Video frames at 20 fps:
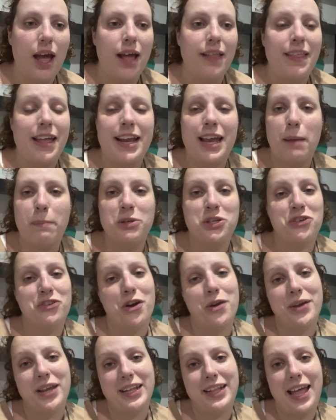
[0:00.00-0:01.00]
They kept
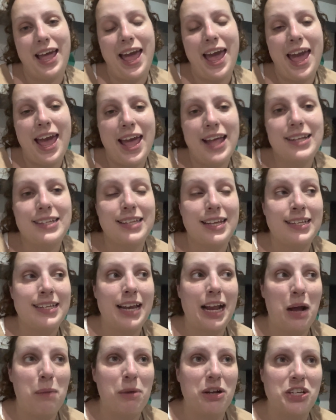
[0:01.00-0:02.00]
stroking their heads. They said
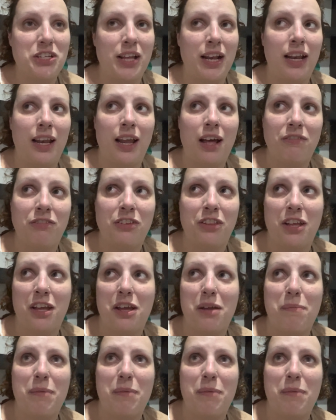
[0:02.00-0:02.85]
how much they loved them.